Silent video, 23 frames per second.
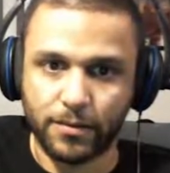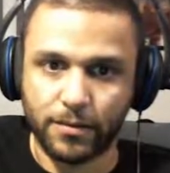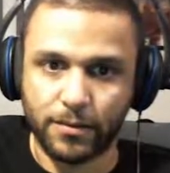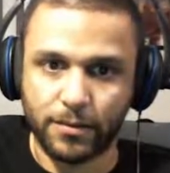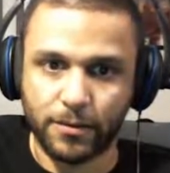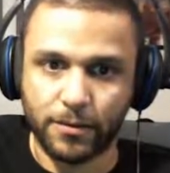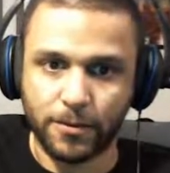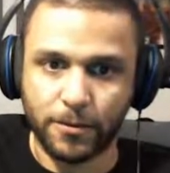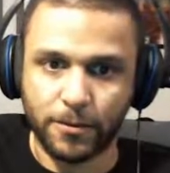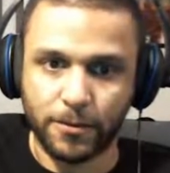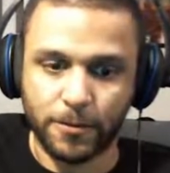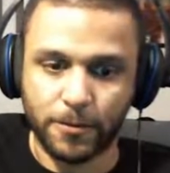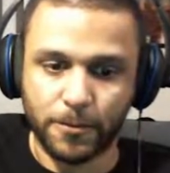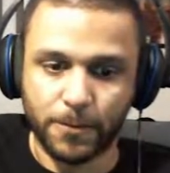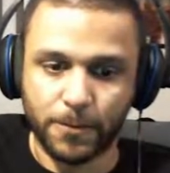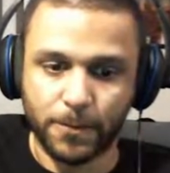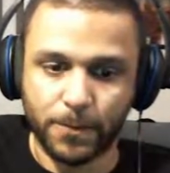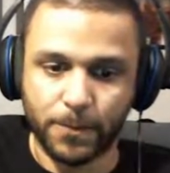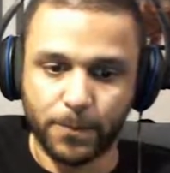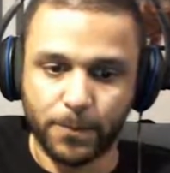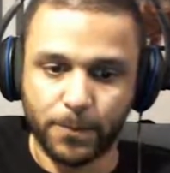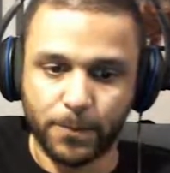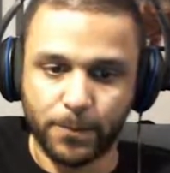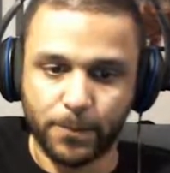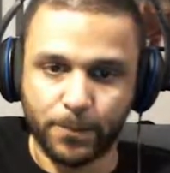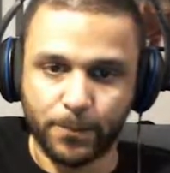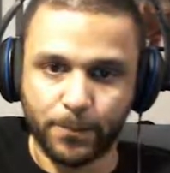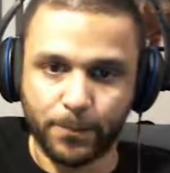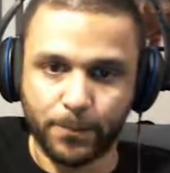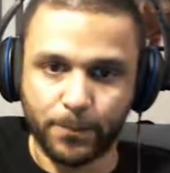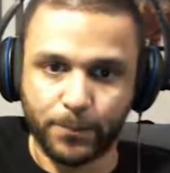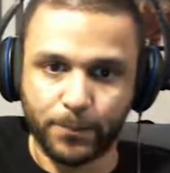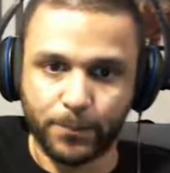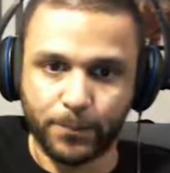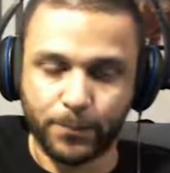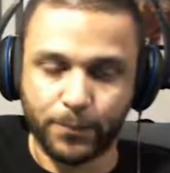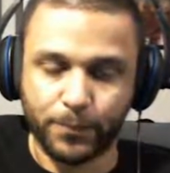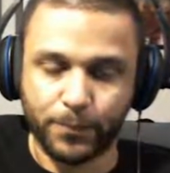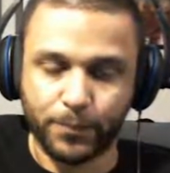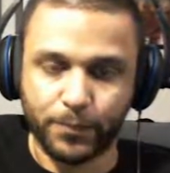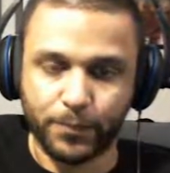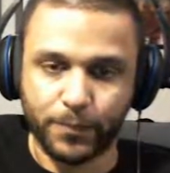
Nobody speaks.